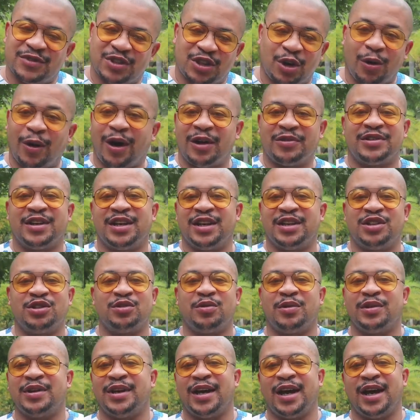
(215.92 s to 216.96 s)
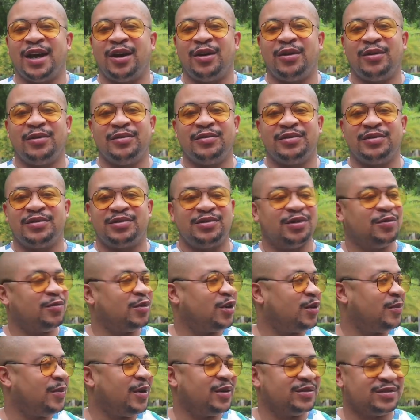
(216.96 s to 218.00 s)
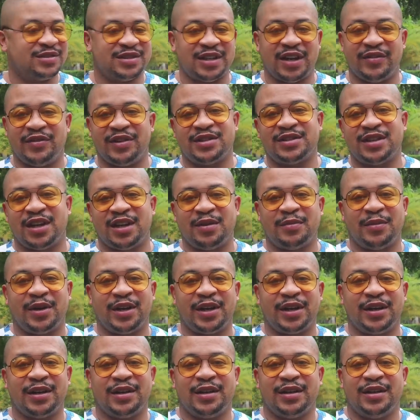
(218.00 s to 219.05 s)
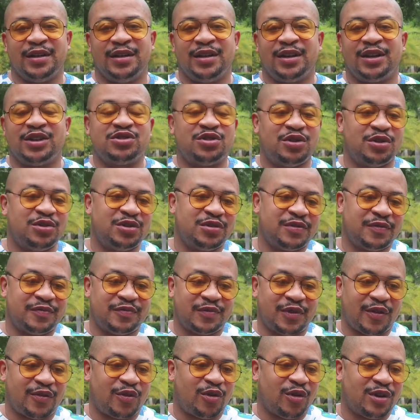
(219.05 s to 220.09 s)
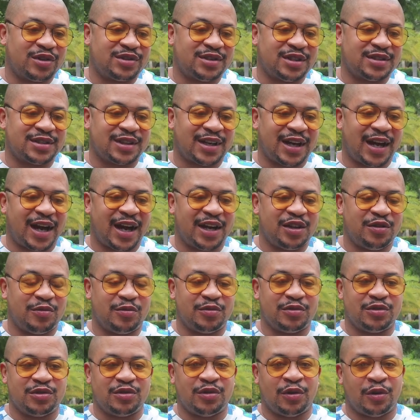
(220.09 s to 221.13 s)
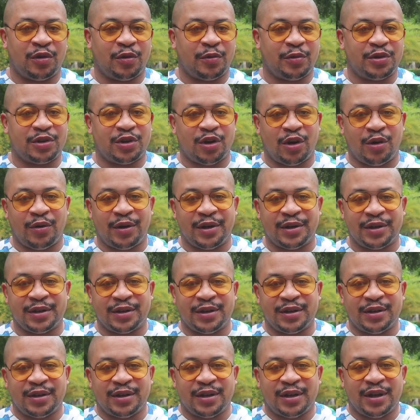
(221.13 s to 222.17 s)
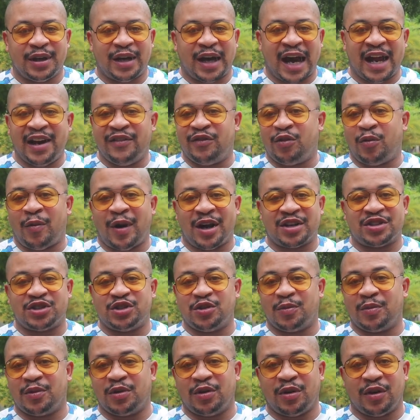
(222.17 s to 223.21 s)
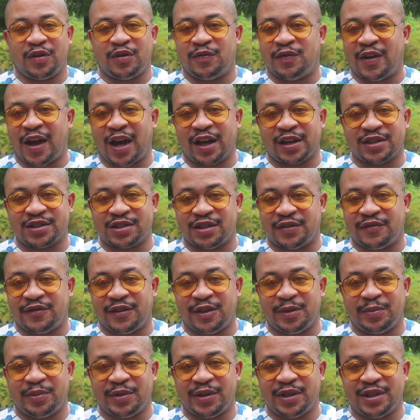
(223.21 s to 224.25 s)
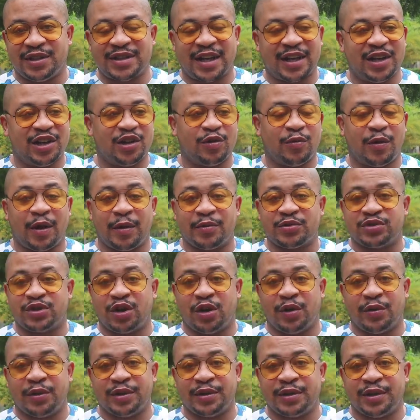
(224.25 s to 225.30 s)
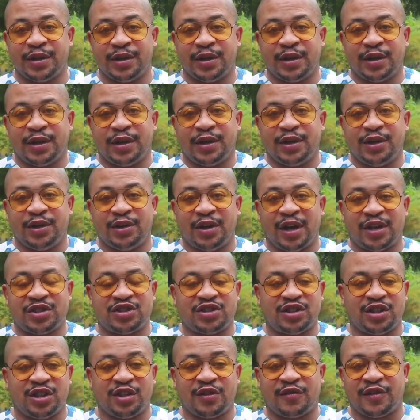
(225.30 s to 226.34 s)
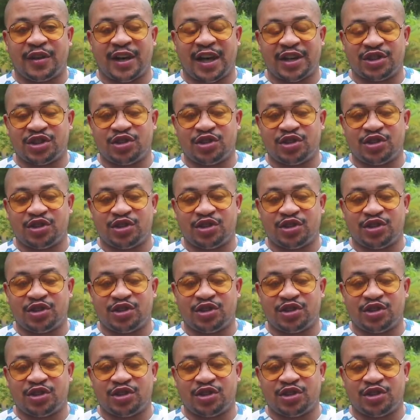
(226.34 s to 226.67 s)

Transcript: go out there and do it now. Don't worry about saving a ton of money. Because, you know, of course, as a guy, you don't know where you're going. I never watched no other vloggers in the Philippines. I didn't know where I was going. You know, I just didn't look for that.